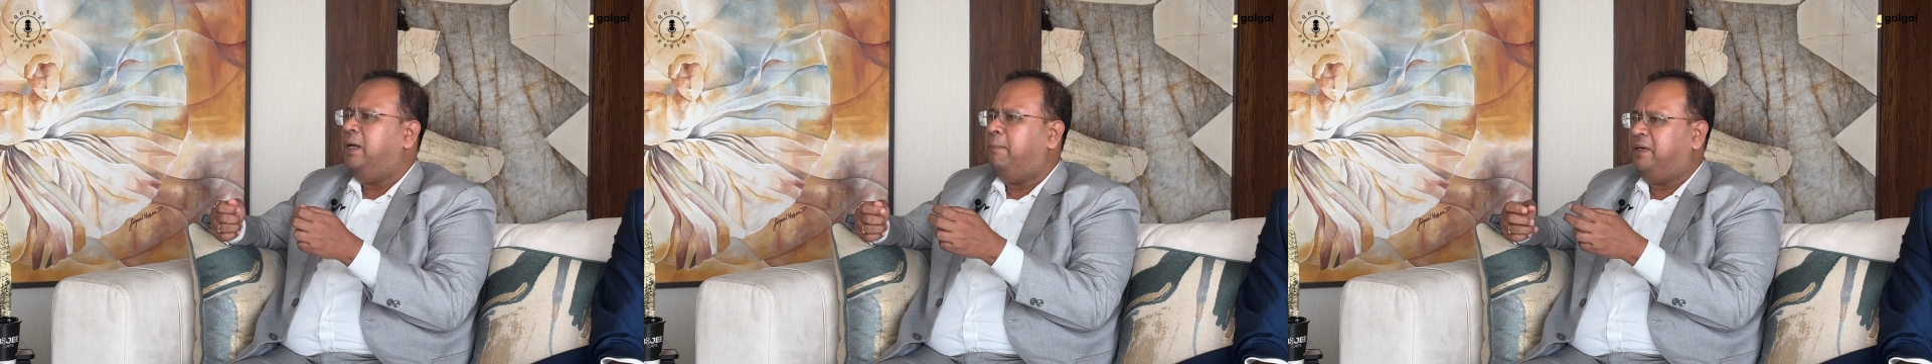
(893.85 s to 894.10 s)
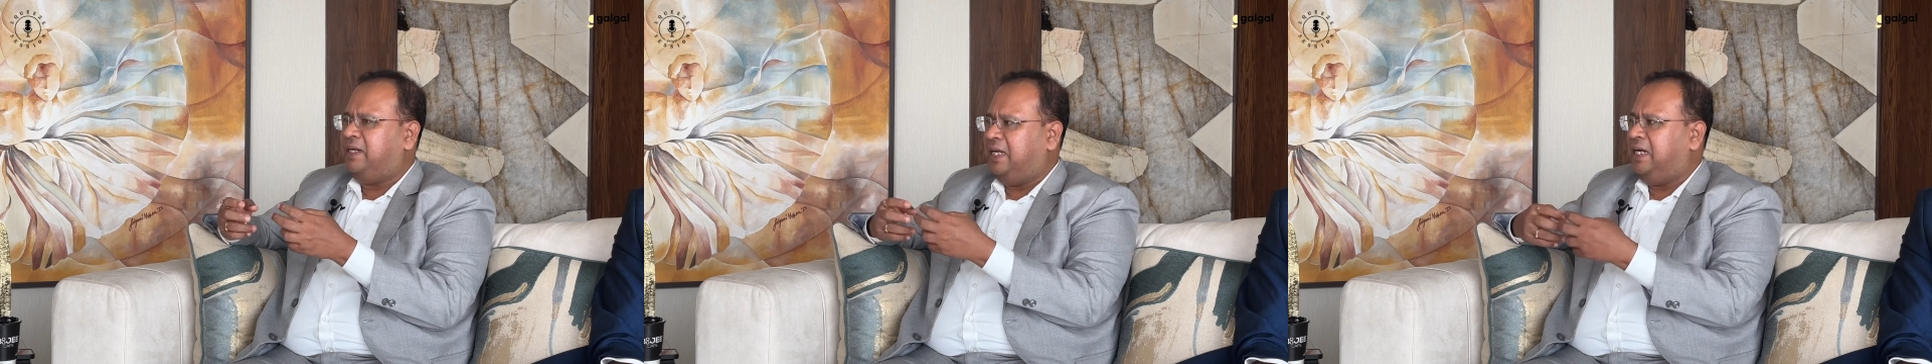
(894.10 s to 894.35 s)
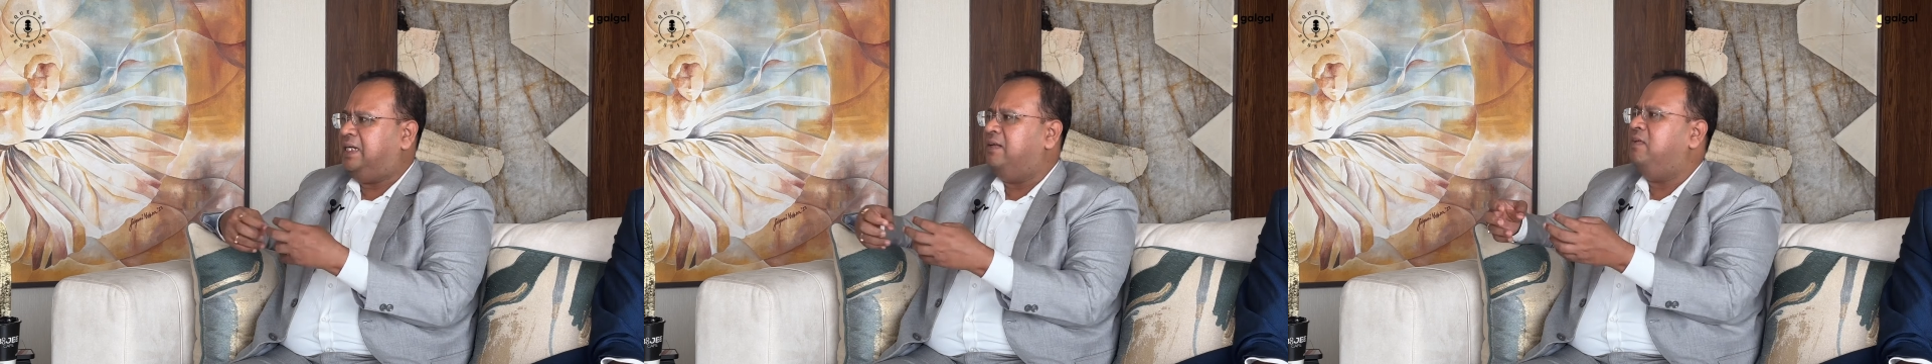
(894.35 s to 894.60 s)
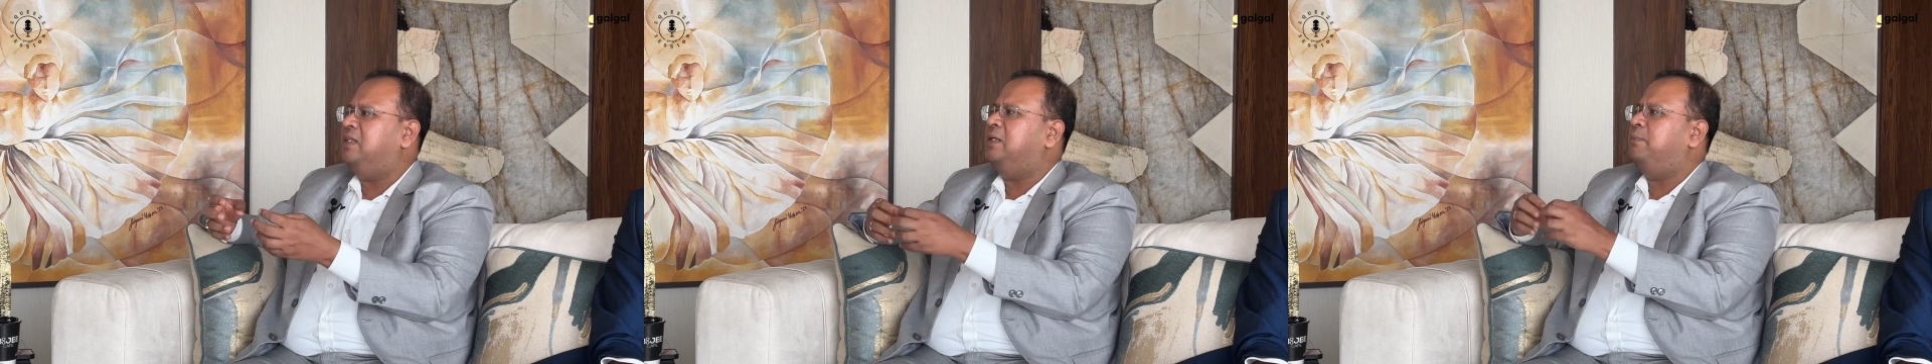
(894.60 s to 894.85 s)
But
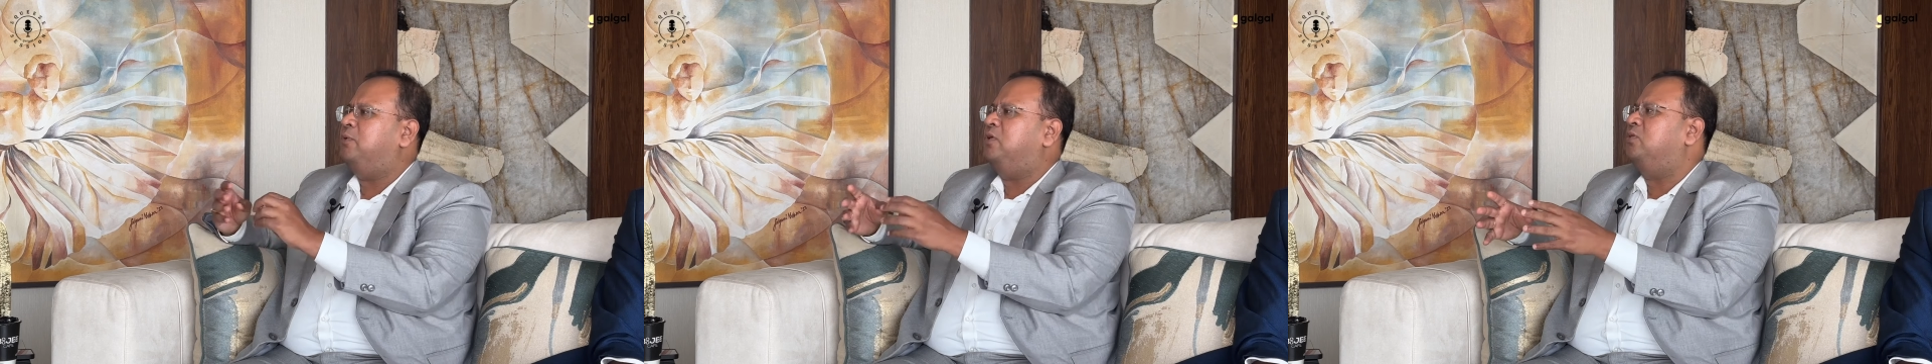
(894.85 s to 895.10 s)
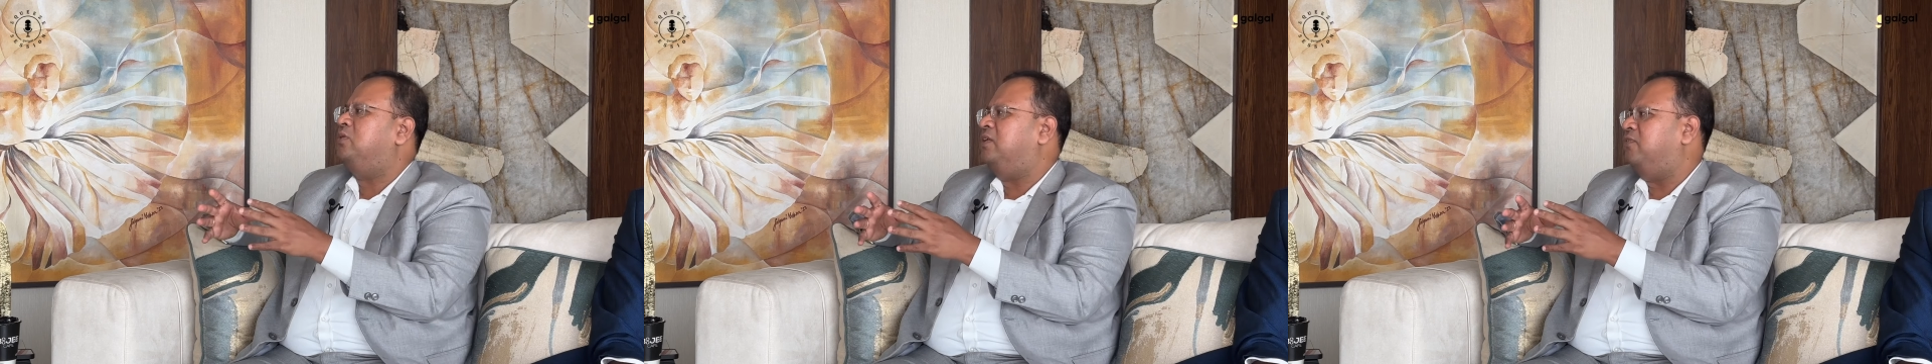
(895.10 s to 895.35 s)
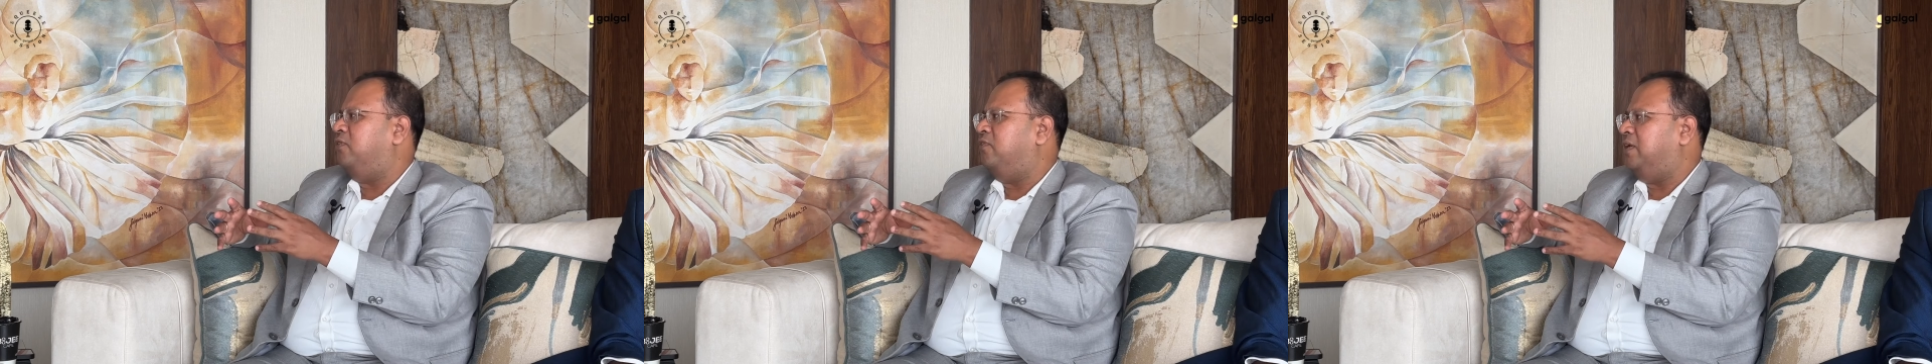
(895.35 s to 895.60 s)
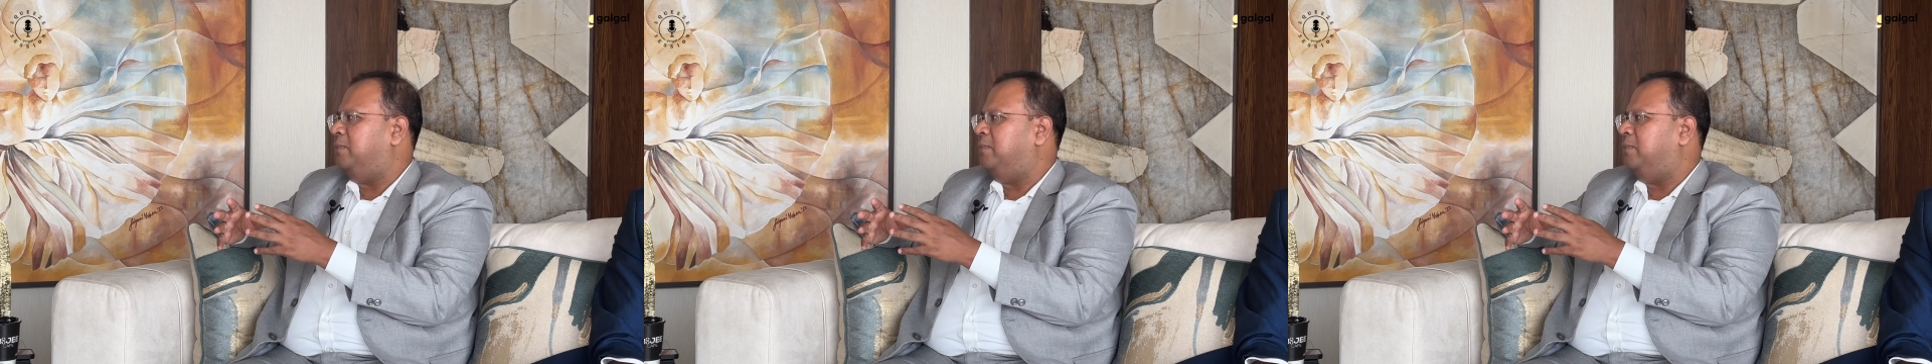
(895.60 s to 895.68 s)
collectively they put $2, $3, $4,